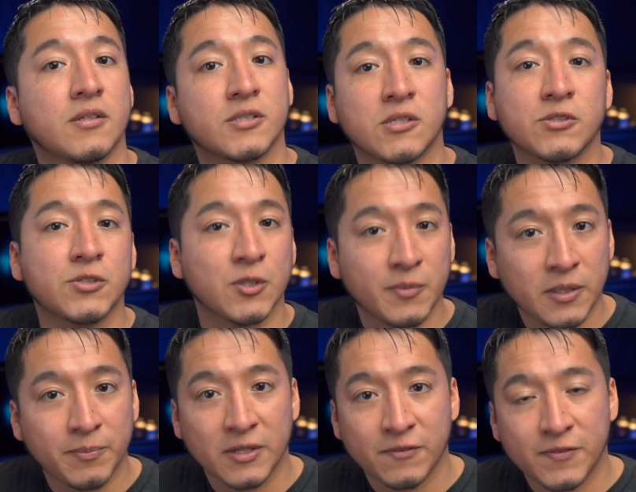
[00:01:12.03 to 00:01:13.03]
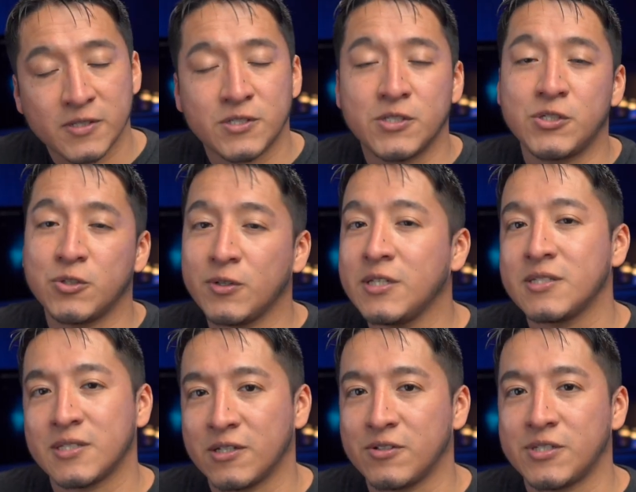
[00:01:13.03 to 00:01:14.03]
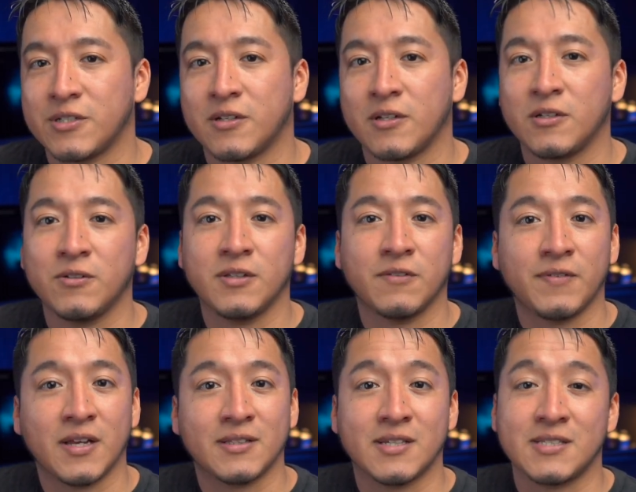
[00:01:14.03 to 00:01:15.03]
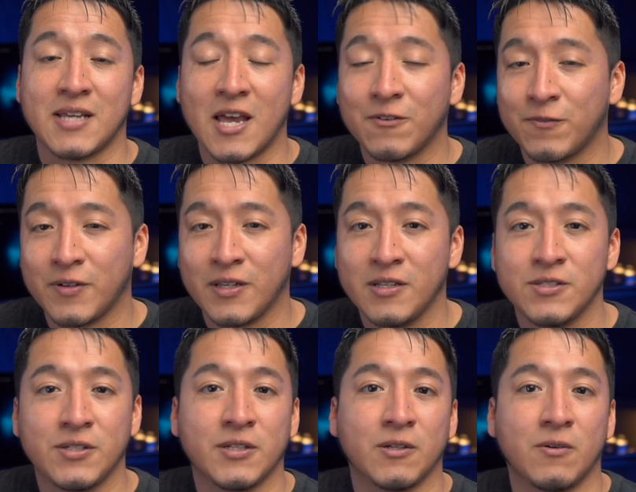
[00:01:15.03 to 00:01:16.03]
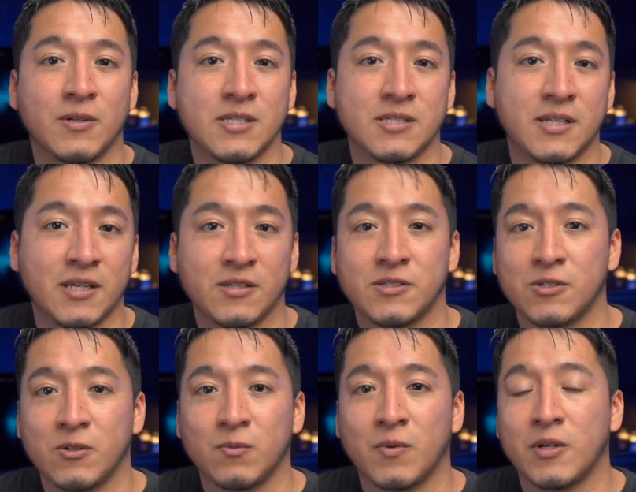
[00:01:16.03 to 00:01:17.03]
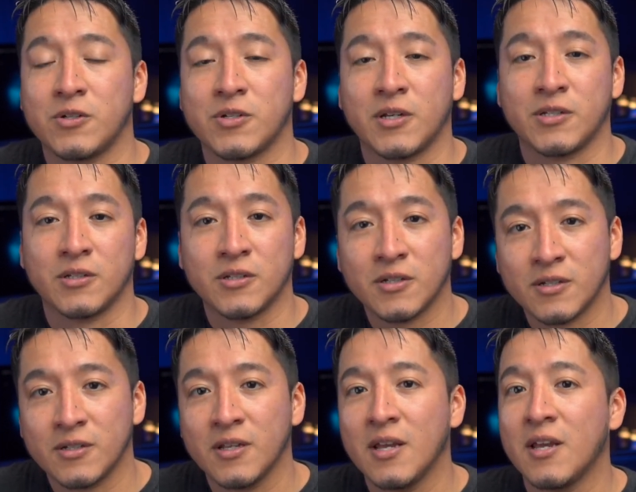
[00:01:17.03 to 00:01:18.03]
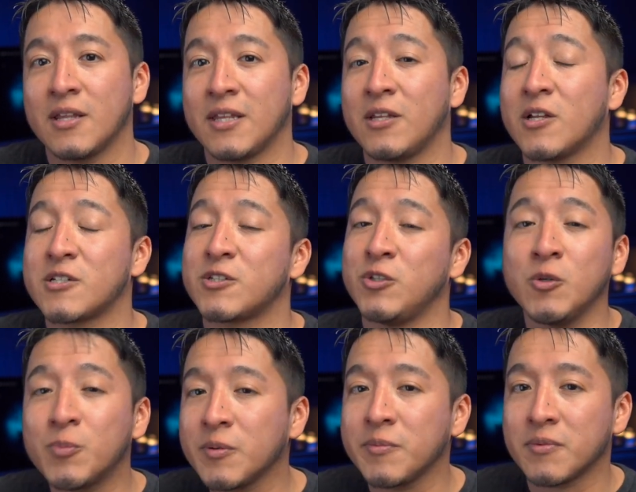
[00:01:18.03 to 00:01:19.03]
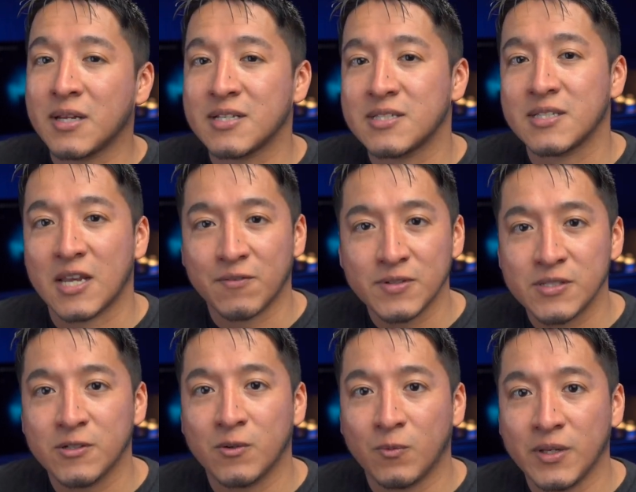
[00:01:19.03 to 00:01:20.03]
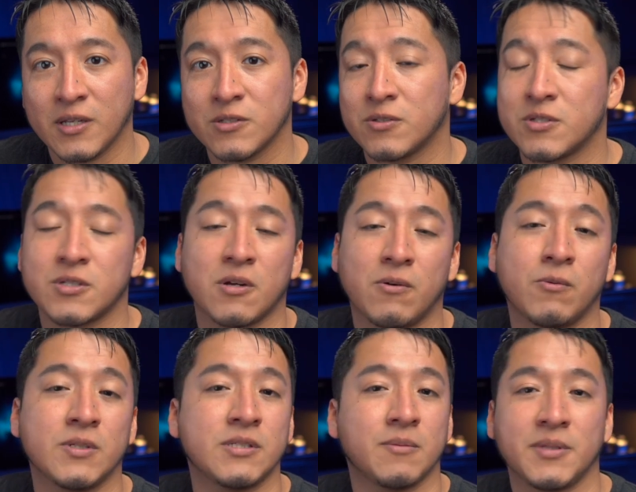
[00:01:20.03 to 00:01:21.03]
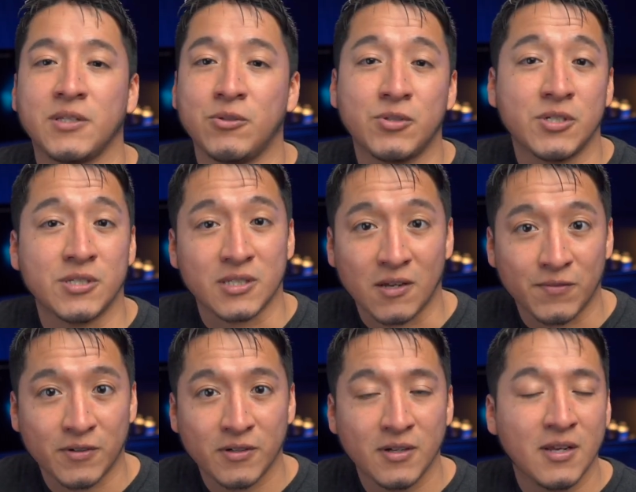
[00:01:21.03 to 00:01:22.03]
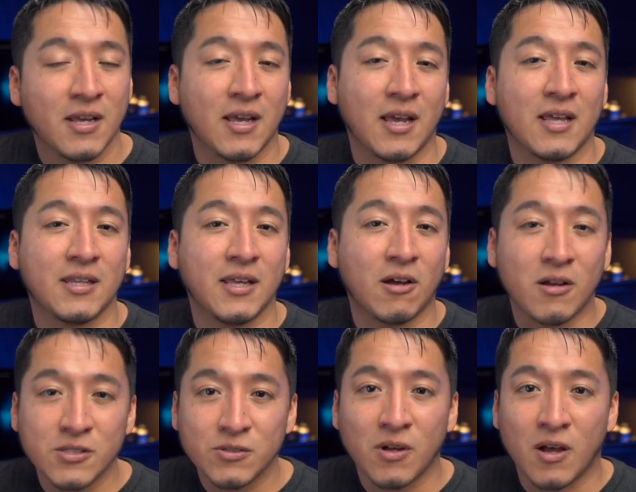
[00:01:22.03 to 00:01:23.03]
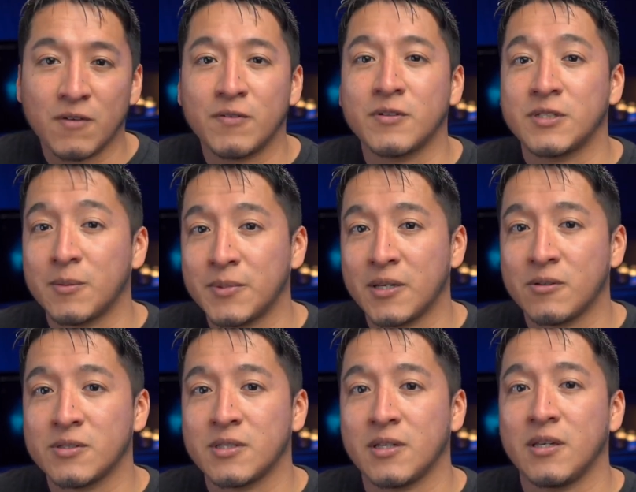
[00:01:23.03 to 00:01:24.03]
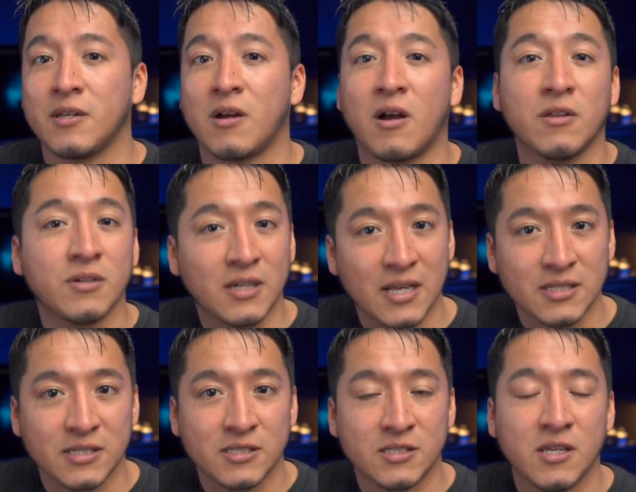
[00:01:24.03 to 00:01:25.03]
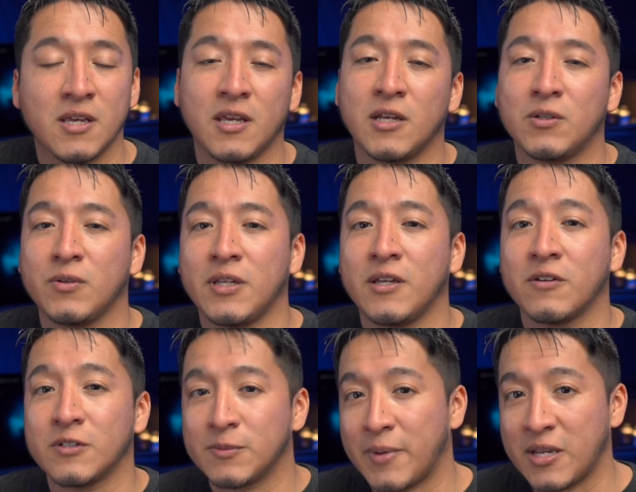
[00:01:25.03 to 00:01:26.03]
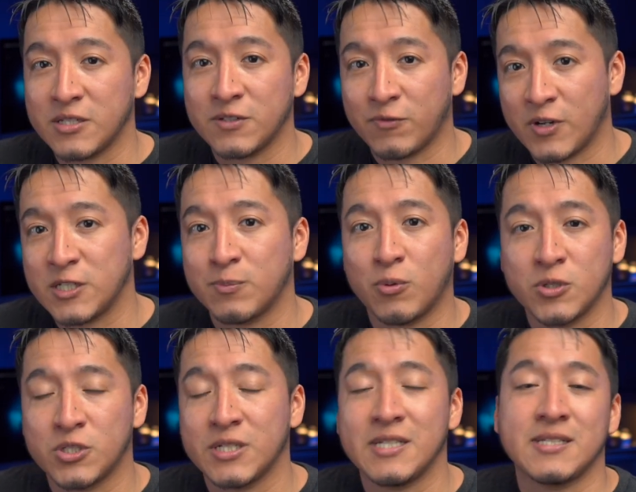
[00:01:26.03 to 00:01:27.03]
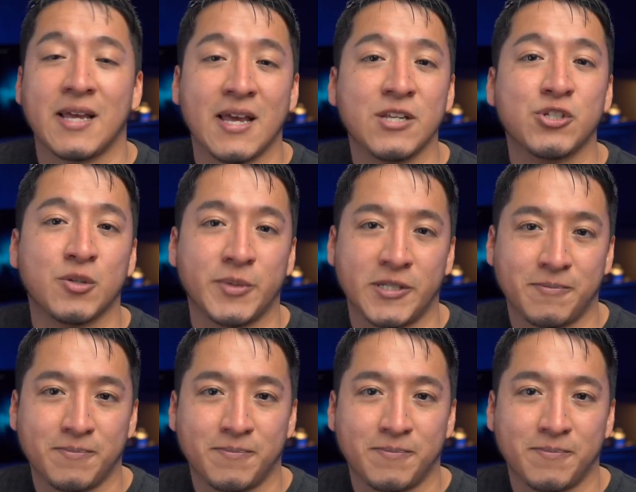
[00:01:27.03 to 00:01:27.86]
There's also so many benefits to joining Skillshare, including the fact that it's ad-free, so you can always stay in the zone while you're trying to learn. They launch new premium classes every single week, so there's always something new to discover. And they also offer subtitles in all their classes, including Spanish, French, Portuguese, and German.